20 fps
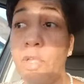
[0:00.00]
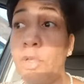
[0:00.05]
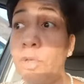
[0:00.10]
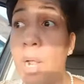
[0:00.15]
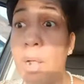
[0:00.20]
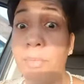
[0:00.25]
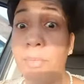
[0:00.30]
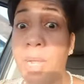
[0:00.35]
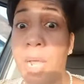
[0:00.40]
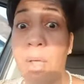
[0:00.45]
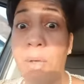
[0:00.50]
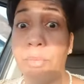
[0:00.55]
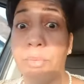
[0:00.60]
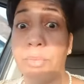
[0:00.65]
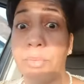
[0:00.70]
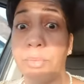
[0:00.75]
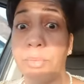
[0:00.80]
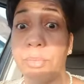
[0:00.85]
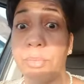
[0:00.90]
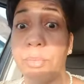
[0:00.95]
You don't
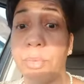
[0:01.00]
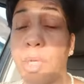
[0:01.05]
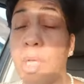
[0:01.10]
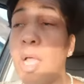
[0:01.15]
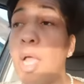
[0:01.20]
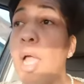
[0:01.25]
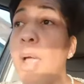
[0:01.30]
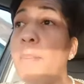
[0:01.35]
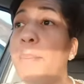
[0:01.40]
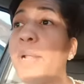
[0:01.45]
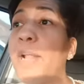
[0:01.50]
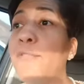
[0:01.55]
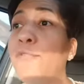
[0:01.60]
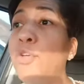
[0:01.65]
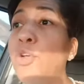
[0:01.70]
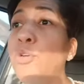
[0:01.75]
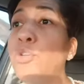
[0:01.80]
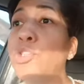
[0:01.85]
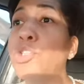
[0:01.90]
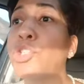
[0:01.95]
know. But
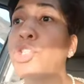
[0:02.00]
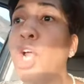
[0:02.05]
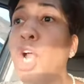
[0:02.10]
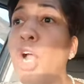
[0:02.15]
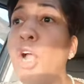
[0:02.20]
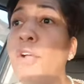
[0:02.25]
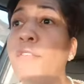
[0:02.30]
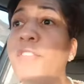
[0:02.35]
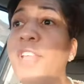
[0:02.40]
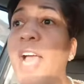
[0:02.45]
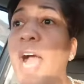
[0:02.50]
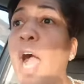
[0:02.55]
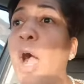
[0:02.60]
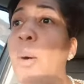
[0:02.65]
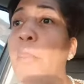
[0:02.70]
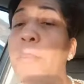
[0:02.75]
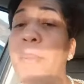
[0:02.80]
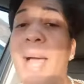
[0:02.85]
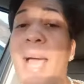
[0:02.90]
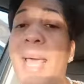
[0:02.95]
if you serve the
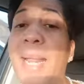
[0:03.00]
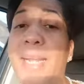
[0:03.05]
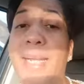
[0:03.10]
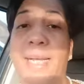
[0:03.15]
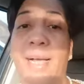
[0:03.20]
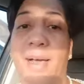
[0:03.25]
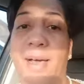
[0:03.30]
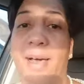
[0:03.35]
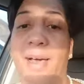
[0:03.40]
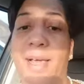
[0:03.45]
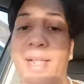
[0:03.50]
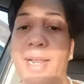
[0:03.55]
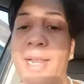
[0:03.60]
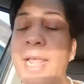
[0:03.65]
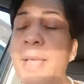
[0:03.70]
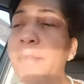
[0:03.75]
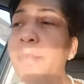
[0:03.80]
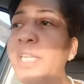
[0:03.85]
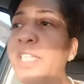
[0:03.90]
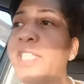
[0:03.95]
Almighty
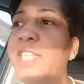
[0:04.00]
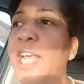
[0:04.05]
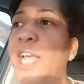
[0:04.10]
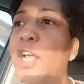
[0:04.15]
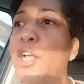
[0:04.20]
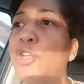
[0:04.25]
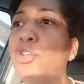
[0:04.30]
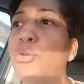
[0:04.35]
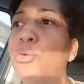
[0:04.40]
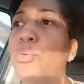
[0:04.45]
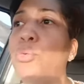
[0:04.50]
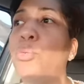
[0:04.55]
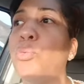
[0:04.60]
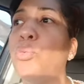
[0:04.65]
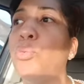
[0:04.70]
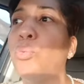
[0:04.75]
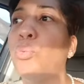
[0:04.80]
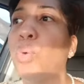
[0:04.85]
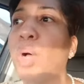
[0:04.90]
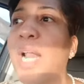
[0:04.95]
God, let me tell
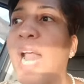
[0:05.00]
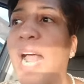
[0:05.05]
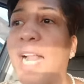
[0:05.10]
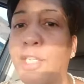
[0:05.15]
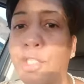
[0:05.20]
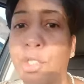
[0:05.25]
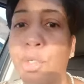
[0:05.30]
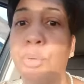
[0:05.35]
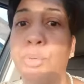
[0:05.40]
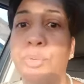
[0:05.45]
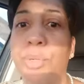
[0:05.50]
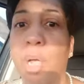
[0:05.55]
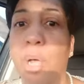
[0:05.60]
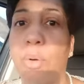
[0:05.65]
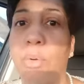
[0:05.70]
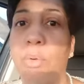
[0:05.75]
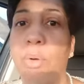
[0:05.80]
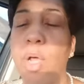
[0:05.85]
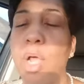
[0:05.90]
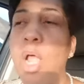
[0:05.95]
you what I do
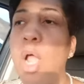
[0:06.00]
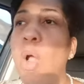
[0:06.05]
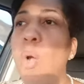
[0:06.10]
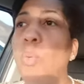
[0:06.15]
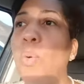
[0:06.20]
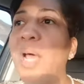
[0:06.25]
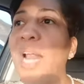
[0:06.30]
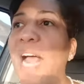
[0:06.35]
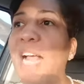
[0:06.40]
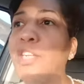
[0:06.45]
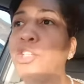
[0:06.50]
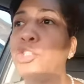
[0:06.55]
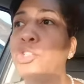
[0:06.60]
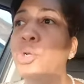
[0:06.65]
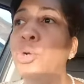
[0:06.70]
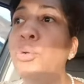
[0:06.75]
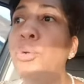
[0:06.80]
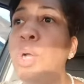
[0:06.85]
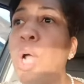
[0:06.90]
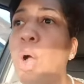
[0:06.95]
know. What I
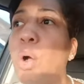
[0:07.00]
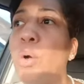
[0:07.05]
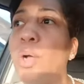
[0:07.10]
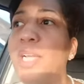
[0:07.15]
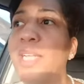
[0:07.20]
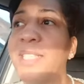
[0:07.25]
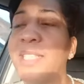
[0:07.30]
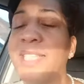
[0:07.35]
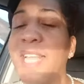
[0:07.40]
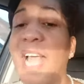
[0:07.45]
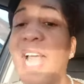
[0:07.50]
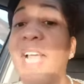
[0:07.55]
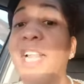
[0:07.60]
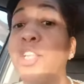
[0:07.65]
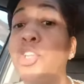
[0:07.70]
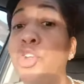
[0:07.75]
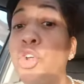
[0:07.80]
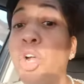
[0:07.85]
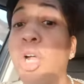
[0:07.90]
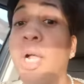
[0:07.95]
do know is
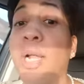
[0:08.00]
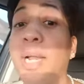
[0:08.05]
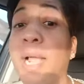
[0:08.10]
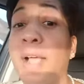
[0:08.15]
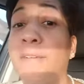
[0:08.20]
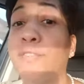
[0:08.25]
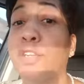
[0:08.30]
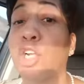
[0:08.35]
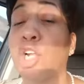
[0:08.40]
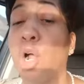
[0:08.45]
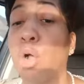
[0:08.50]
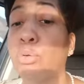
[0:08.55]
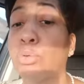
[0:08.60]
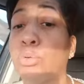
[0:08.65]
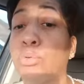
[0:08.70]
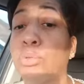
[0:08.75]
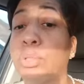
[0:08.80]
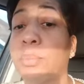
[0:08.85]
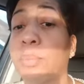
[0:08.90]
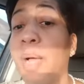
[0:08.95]
that you're going to have to
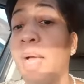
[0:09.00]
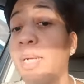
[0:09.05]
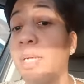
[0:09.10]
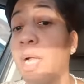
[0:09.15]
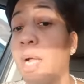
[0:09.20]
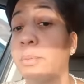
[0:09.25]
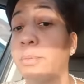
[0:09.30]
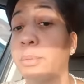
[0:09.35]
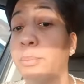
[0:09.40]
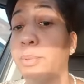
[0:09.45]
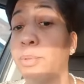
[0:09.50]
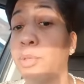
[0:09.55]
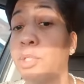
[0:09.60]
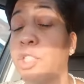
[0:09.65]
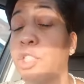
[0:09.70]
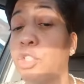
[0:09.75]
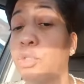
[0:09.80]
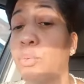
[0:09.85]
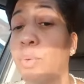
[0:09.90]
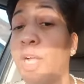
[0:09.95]
go through some
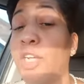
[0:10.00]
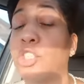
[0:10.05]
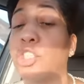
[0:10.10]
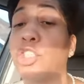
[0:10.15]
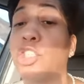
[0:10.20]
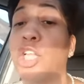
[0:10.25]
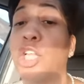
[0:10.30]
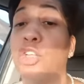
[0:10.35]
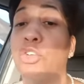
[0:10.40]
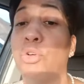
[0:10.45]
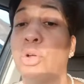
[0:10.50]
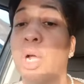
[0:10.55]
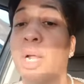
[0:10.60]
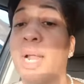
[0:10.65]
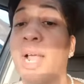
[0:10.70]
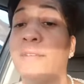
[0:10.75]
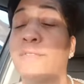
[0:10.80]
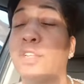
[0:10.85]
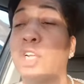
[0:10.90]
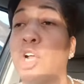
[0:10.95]
uncomfortable situations and you're
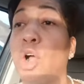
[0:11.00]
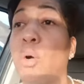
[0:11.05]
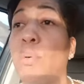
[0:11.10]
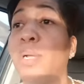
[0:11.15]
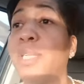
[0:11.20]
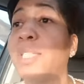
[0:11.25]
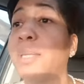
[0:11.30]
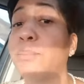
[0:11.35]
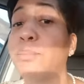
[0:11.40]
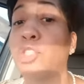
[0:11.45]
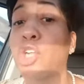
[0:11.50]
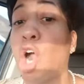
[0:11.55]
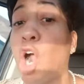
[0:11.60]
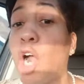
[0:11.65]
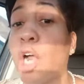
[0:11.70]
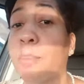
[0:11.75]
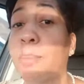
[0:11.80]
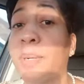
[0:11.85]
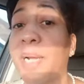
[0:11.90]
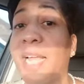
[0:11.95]
going to have to go in some
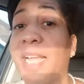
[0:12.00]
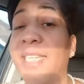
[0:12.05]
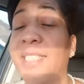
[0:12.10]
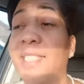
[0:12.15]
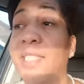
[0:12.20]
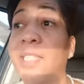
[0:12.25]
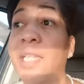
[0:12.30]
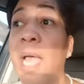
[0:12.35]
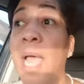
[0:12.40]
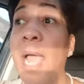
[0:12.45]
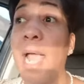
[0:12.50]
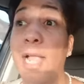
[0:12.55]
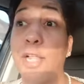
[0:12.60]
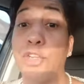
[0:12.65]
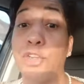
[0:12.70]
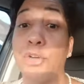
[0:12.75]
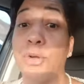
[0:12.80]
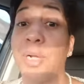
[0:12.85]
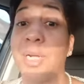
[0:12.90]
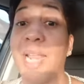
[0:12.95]
dark places
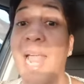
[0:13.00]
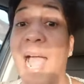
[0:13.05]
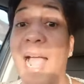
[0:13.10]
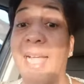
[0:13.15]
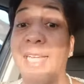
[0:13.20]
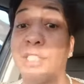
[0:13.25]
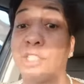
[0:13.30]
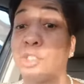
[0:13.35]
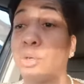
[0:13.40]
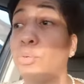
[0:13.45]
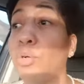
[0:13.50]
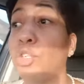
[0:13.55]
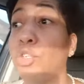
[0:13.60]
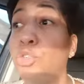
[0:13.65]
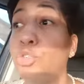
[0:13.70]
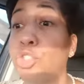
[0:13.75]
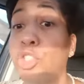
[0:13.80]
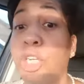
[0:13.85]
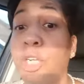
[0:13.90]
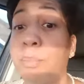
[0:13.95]
and you're a light, so
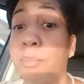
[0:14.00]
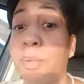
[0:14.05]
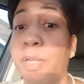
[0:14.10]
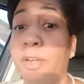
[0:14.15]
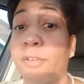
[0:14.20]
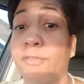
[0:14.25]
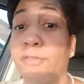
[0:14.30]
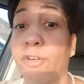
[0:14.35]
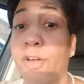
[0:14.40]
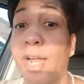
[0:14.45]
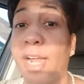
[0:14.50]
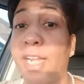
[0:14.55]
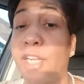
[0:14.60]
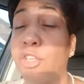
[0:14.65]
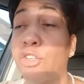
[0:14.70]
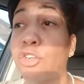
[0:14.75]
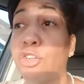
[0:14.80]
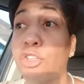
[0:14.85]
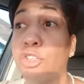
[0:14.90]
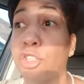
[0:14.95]
you shouldn't be
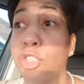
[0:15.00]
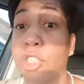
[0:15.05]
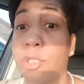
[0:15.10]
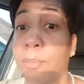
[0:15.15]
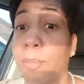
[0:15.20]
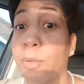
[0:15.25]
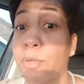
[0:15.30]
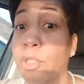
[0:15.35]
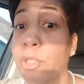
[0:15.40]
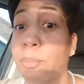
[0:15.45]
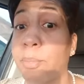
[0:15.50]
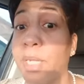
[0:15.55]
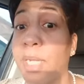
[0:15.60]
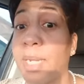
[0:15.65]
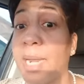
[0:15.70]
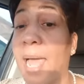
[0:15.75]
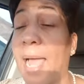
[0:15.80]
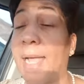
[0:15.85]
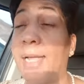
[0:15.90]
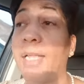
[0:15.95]
afraid. You're, you're supposed to
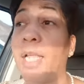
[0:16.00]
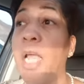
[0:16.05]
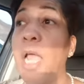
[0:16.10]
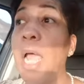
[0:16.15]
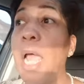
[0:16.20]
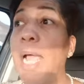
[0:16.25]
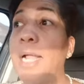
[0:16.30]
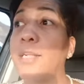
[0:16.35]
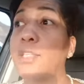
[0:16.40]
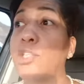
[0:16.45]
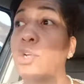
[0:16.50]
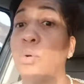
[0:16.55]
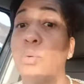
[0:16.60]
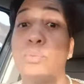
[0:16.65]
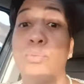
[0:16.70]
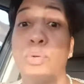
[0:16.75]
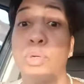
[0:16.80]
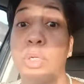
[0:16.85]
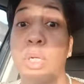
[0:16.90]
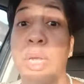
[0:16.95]
be a light. And
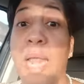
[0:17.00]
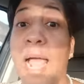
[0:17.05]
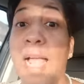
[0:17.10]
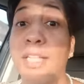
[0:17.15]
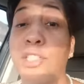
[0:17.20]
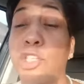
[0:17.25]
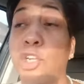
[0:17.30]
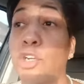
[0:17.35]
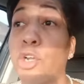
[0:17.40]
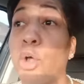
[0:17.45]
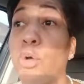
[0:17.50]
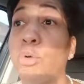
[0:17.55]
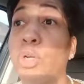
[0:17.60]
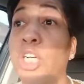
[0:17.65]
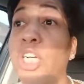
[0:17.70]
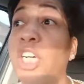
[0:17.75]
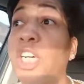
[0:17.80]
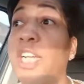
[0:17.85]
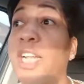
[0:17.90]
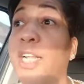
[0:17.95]
so lights are
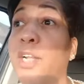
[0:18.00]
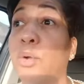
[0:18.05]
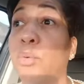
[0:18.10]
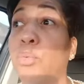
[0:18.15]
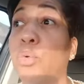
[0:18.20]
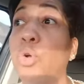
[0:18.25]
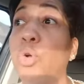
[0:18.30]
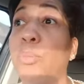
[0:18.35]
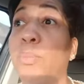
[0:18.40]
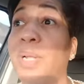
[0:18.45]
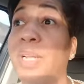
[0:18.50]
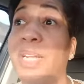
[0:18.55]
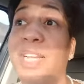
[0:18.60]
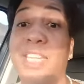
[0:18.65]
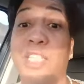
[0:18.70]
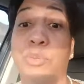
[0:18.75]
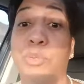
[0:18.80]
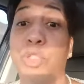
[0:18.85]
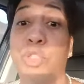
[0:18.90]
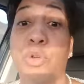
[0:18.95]
no good in a room
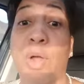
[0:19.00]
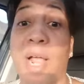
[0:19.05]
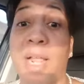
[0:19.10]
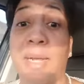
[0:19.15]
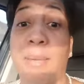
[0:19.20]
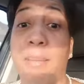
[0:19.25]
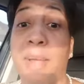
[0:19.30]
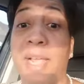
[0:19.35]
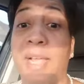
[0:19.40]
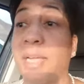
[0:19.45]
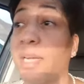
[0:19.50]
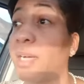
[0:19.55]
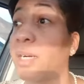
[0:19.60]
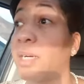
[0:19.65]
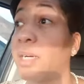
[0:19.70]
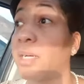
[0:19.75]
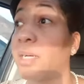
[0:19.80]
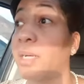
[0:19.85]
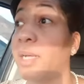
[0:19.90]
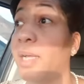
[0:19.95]
unless we're trying to make
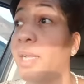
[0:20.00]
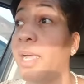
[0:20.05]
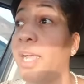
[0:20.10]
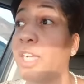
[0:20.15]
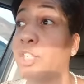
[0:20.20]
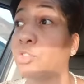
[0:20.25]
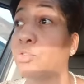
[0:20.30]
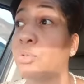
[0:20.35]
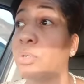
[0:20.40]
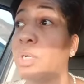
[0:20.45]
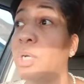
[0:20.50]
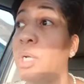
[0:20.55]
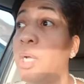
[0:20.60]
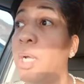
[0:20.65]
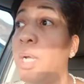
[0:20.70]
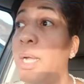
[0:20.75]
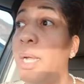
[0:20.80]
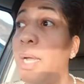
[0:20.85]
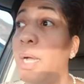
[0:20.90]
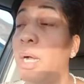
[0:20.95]
uh, extra
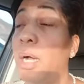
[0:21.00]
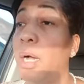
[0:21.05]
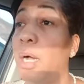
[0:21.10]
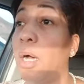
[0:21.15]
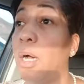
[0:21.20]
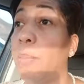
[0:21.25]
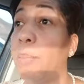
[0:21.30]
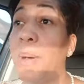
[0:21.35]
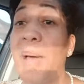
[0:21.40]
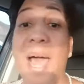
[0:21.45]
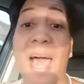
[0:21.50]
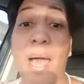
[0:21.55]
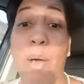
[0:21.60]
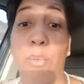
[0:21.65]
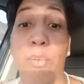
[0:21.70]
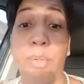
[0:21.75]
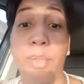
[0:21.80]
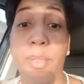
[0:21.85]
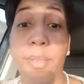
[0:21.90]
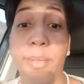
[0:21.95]
uh,
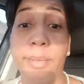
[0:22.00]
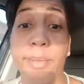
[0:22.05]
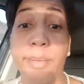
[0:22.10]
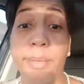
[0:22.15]
power.